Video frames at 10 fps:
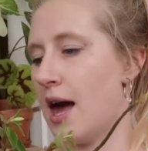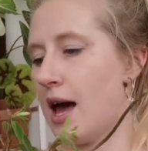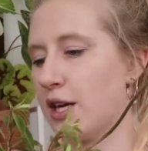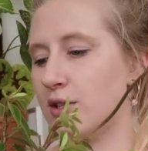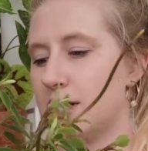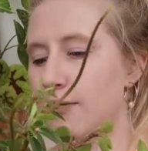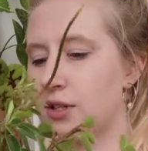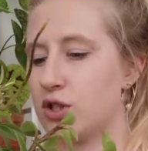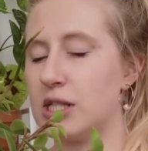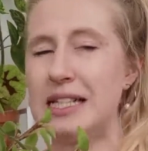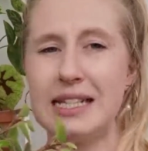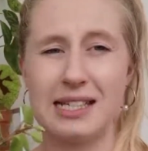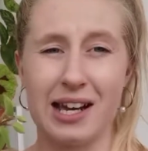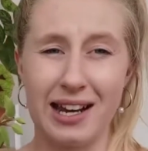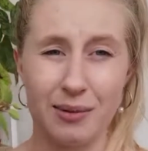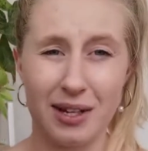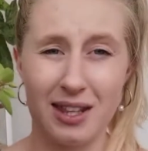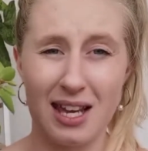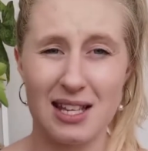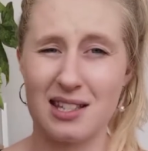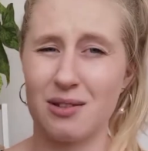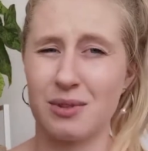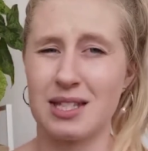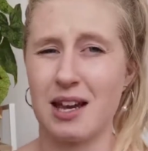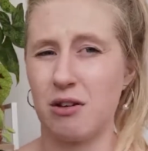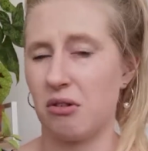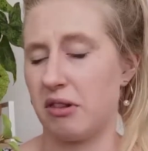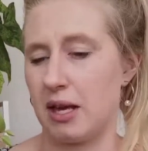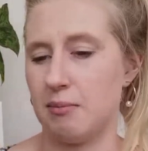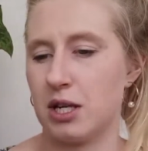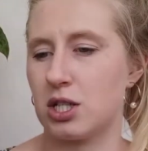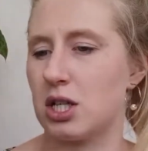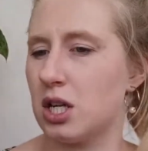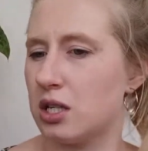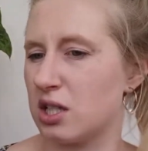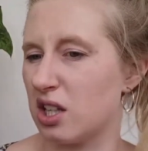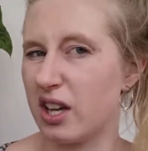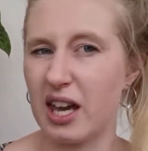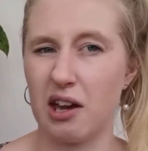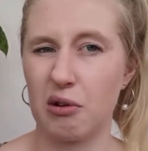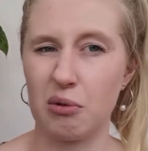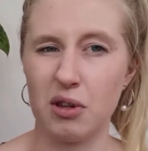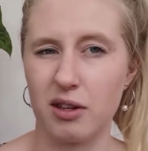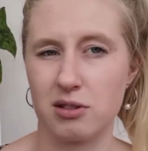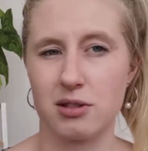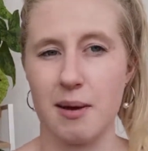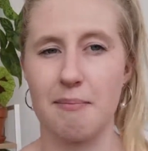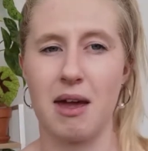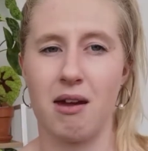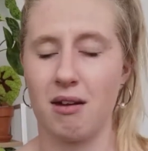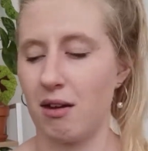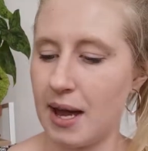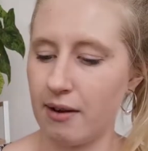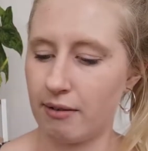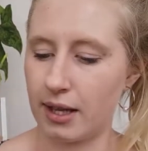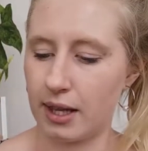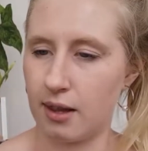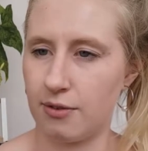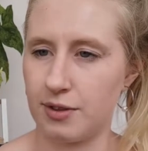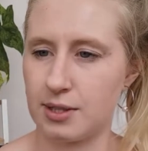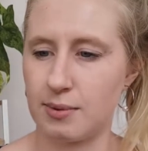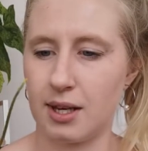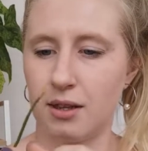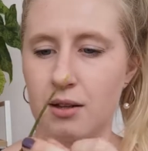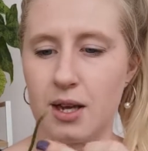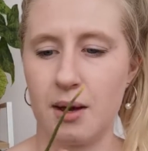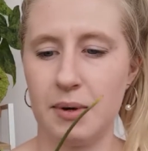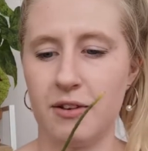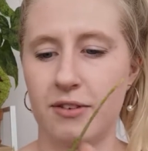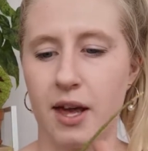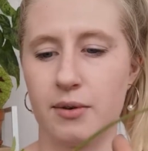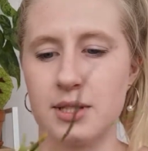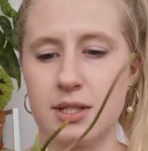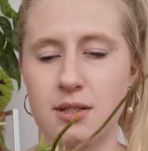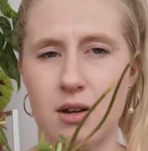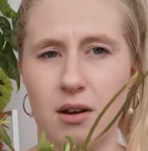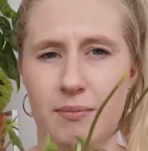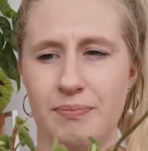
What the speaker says: I used to have a teeny tiny one of these and it was like not that much to look at all. I was just like meh, but I really love this one, and look how many flowers it's got.